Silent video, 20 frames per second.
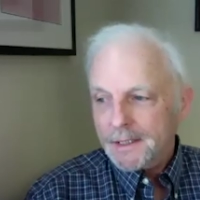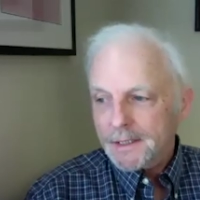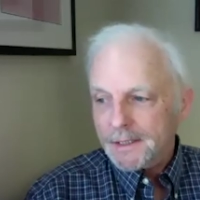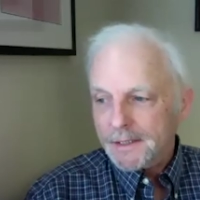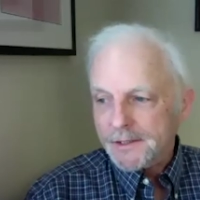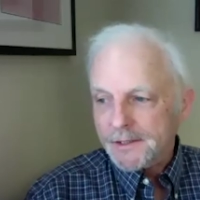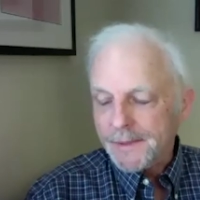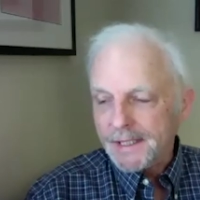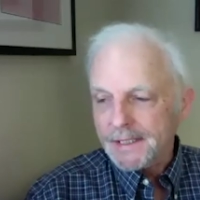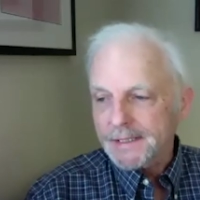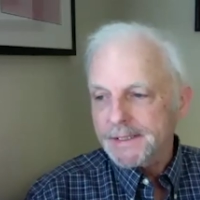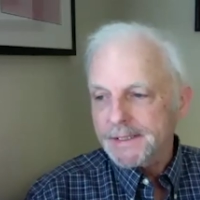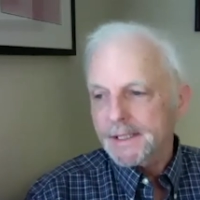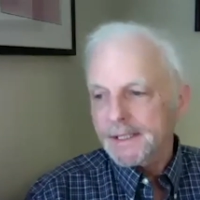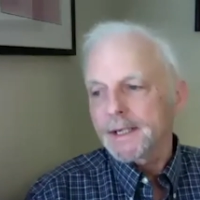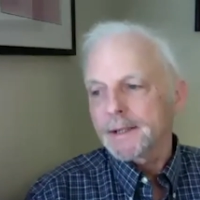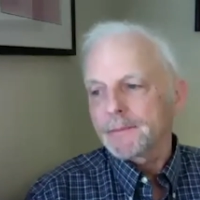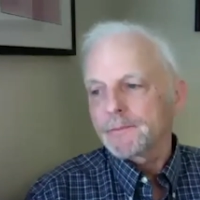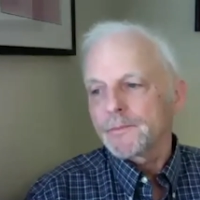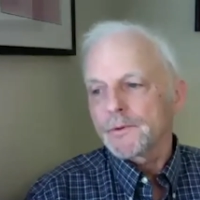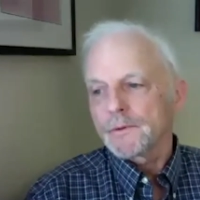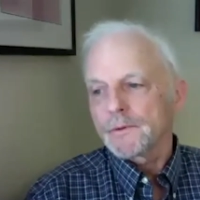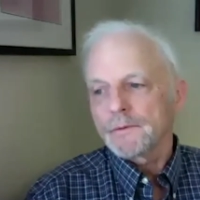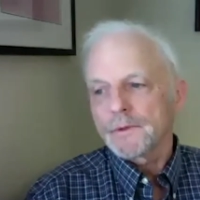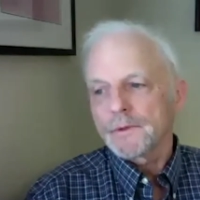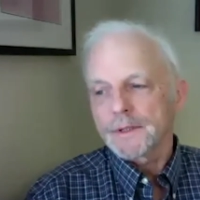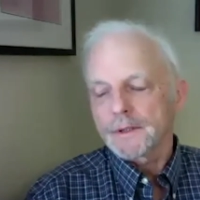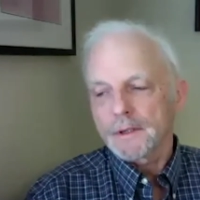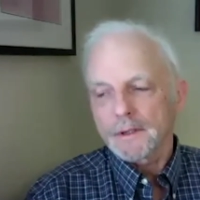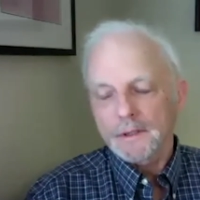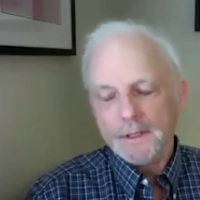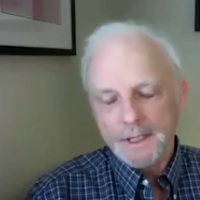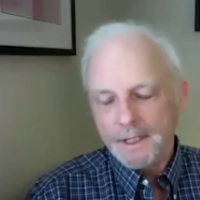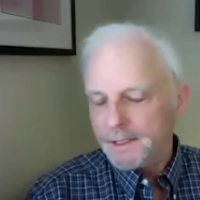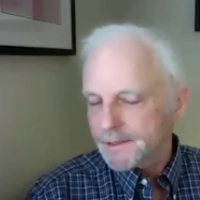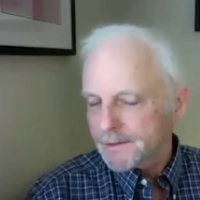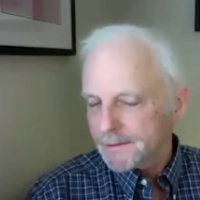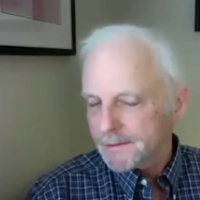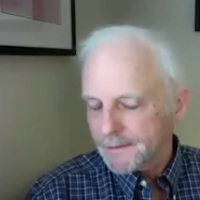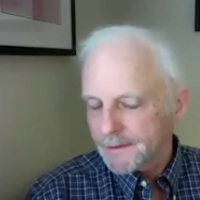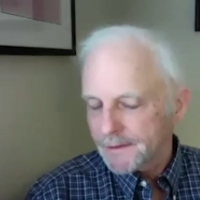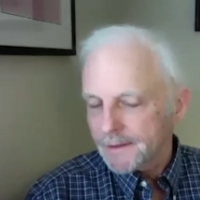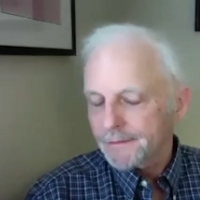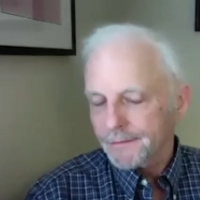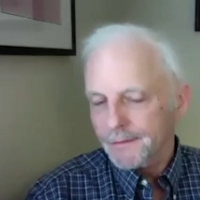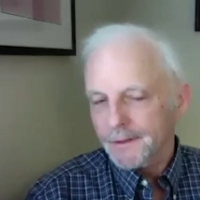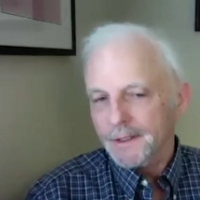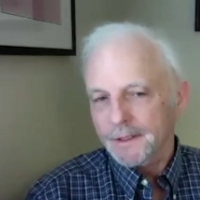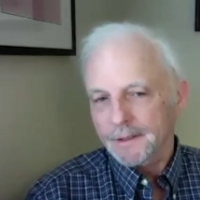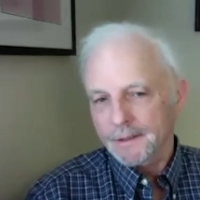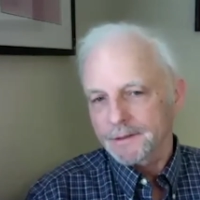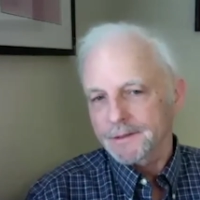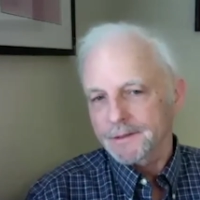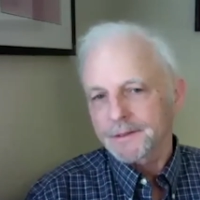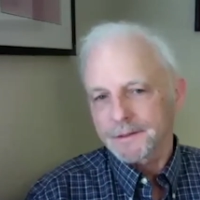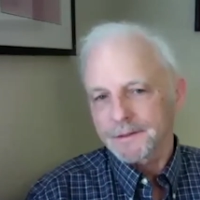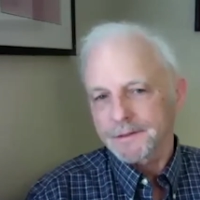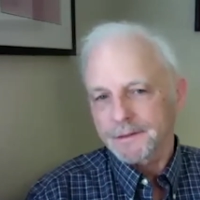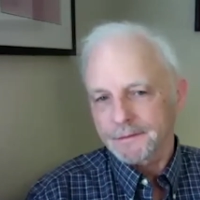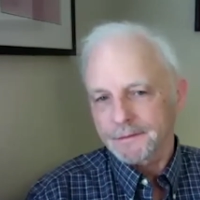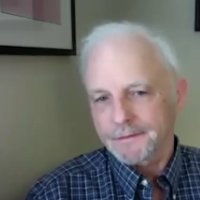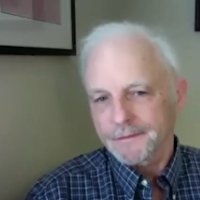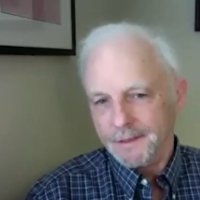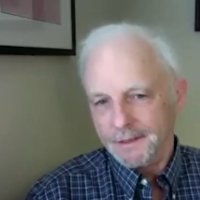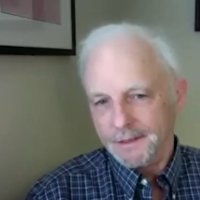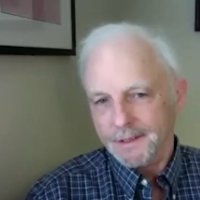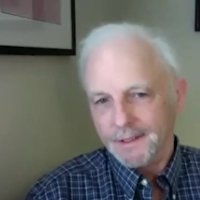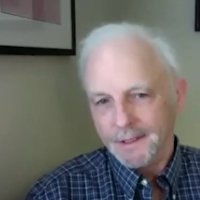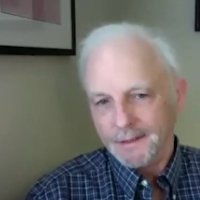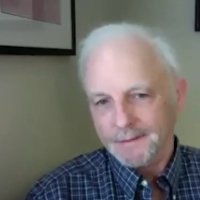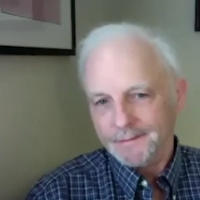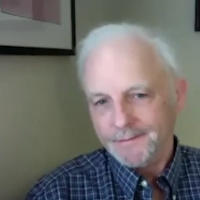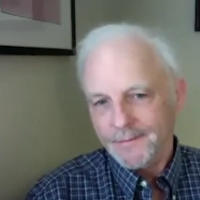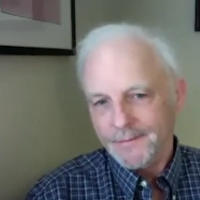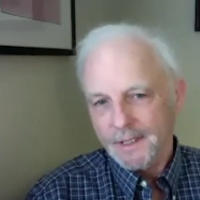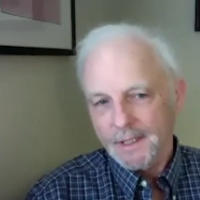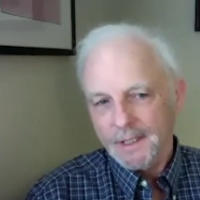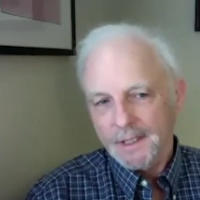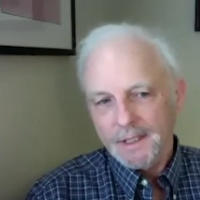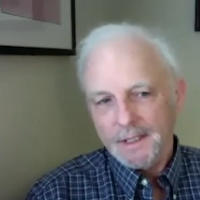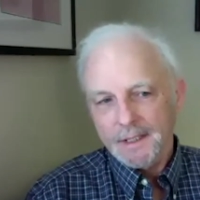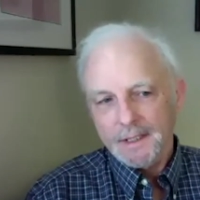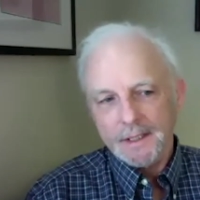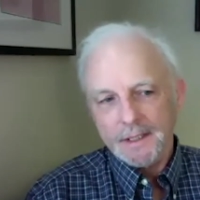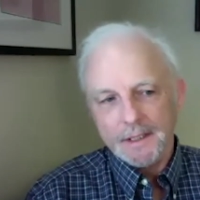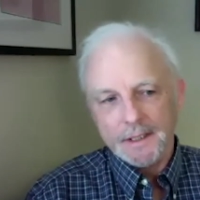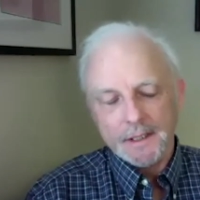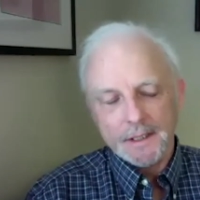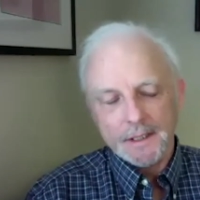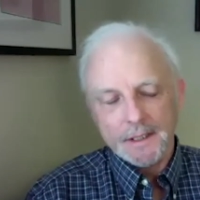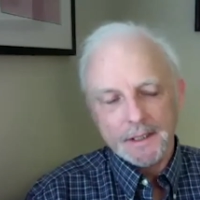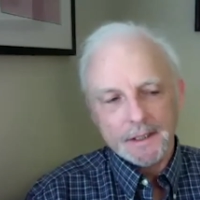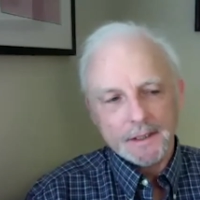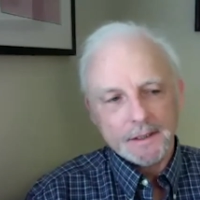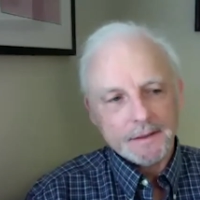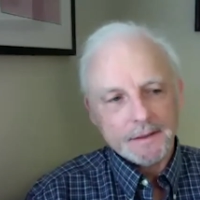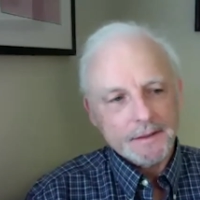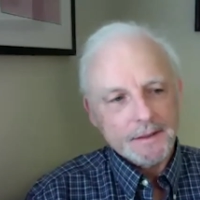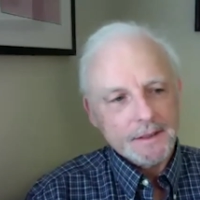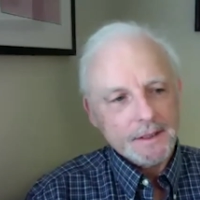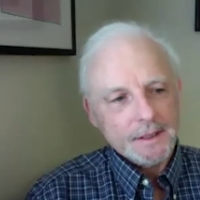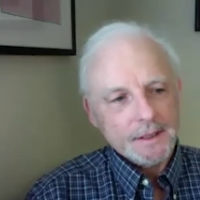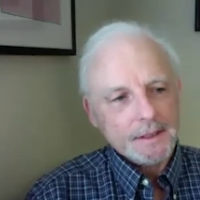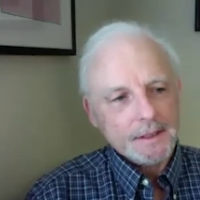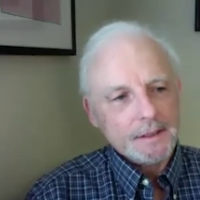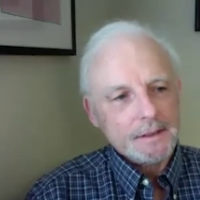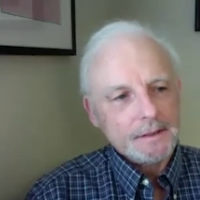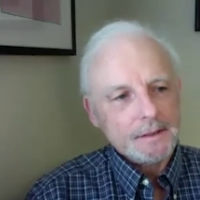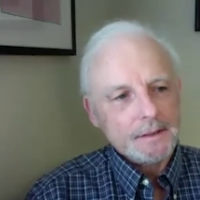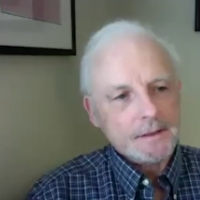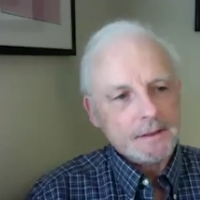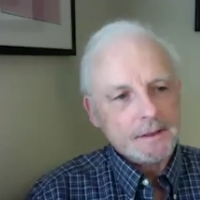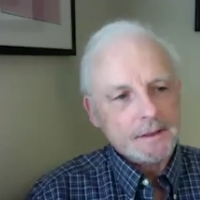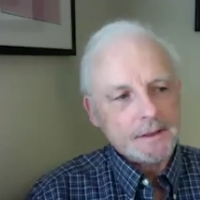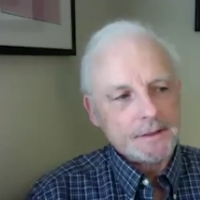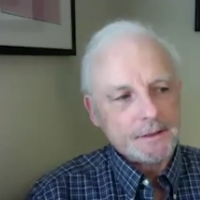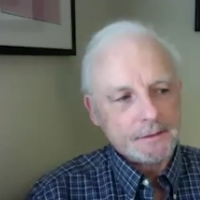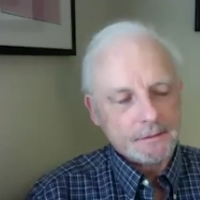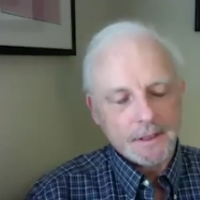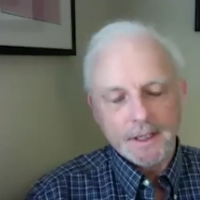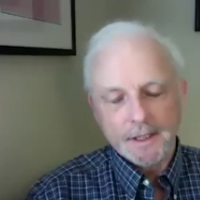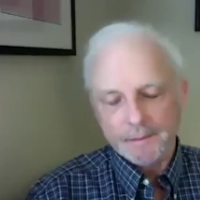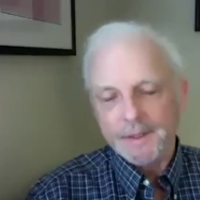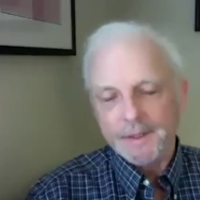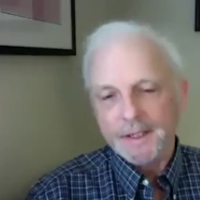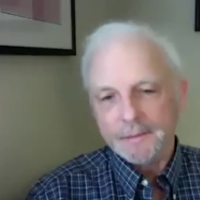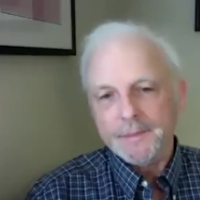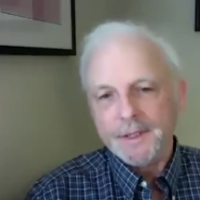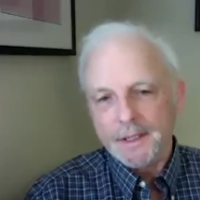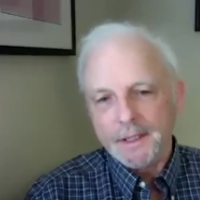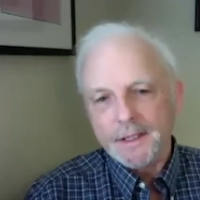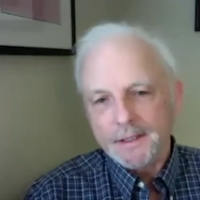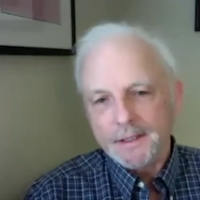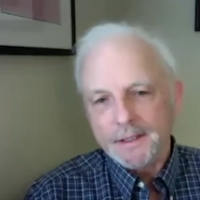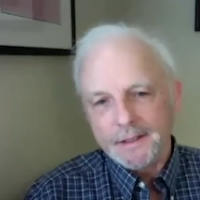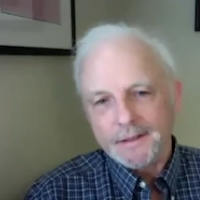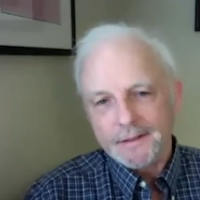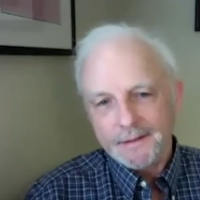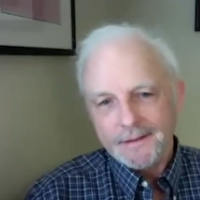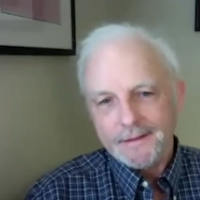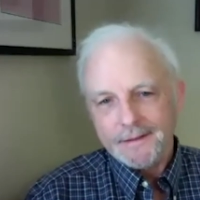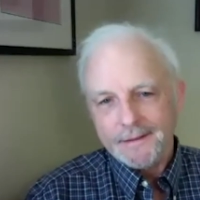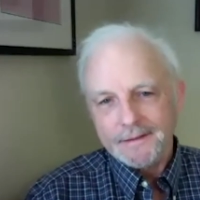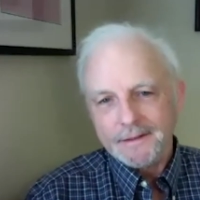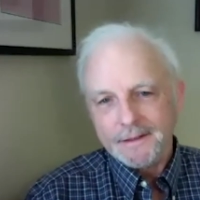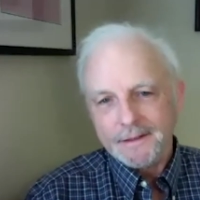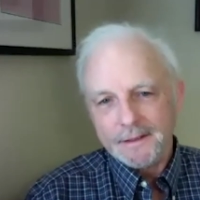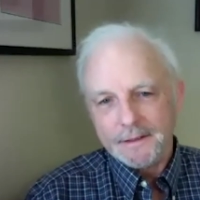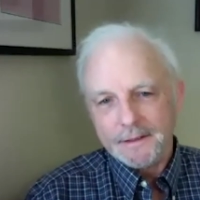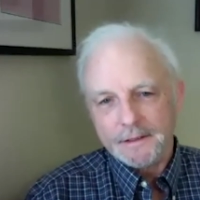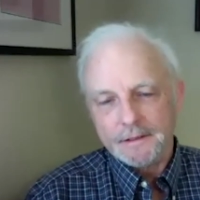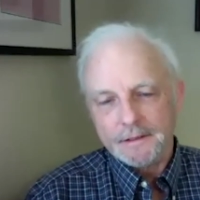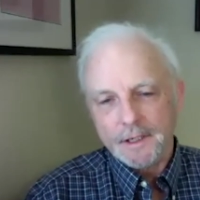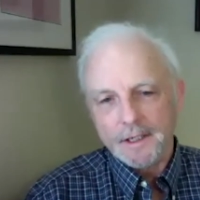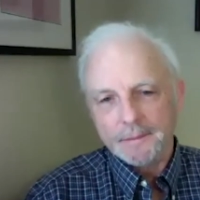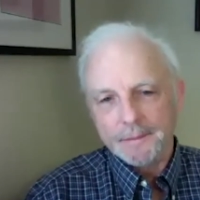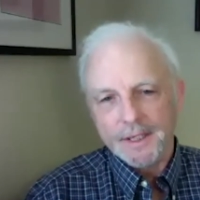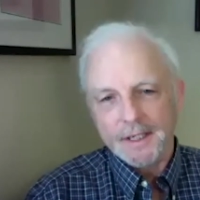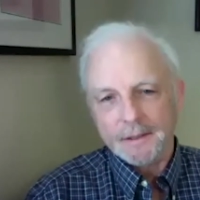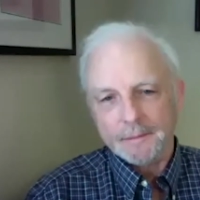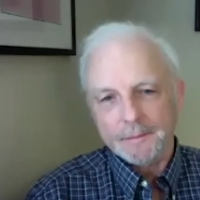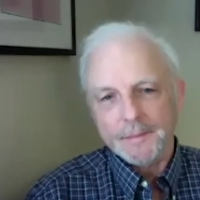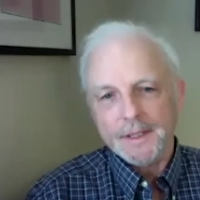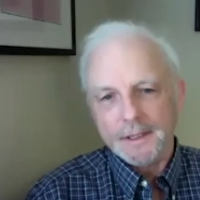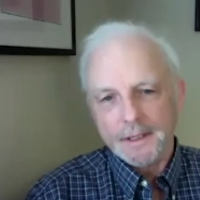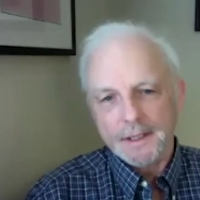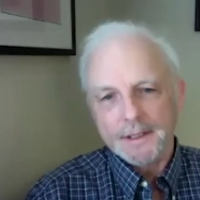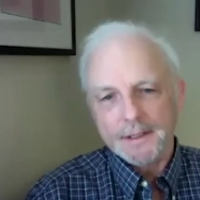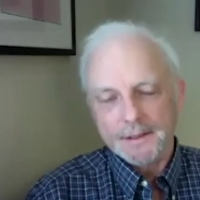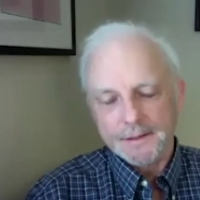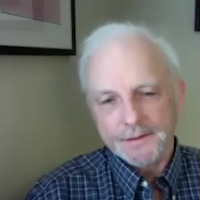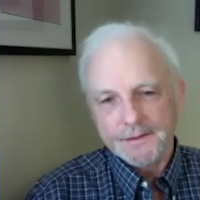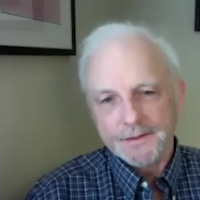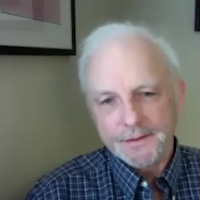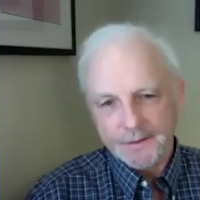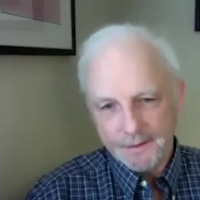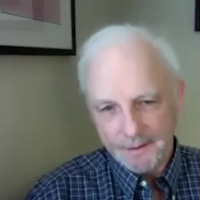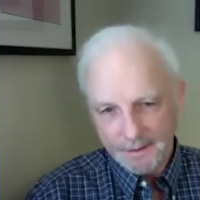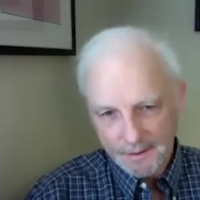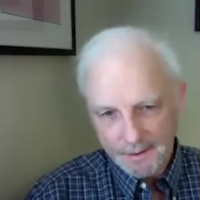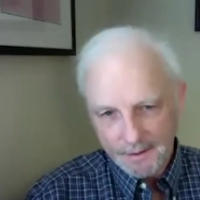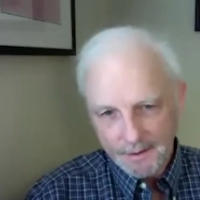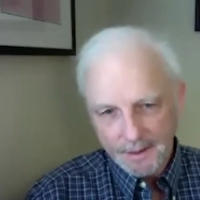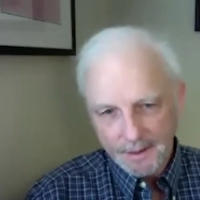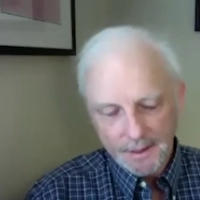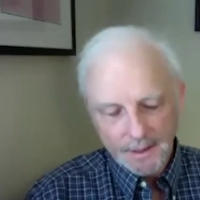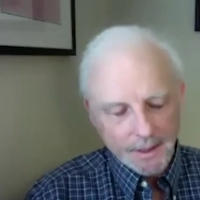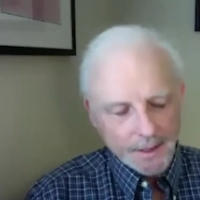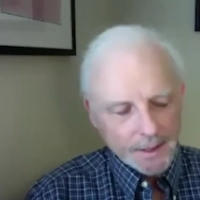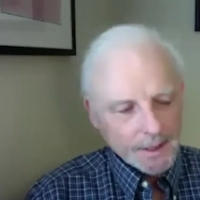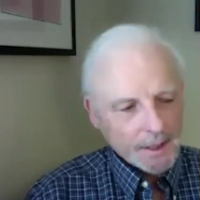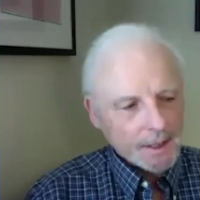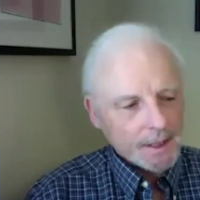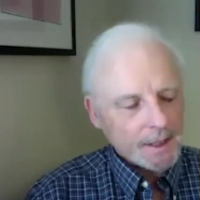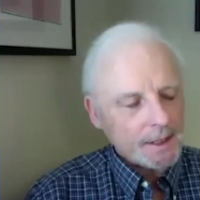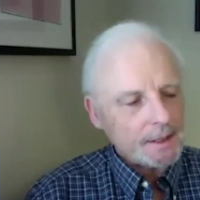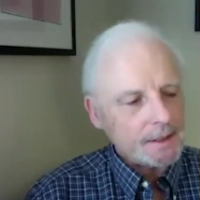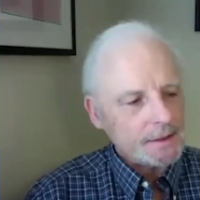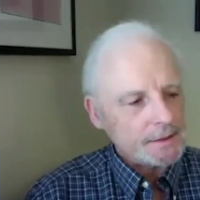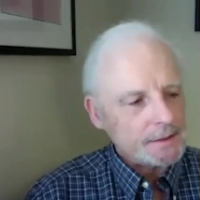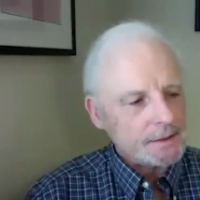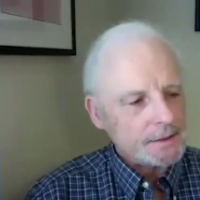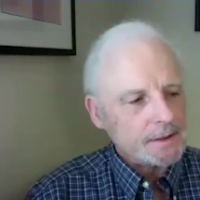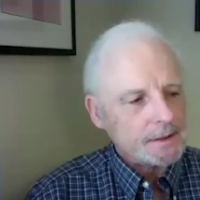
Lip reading: spend time with all kinds of different cultures of fishing, to write about America, to write about Americans, and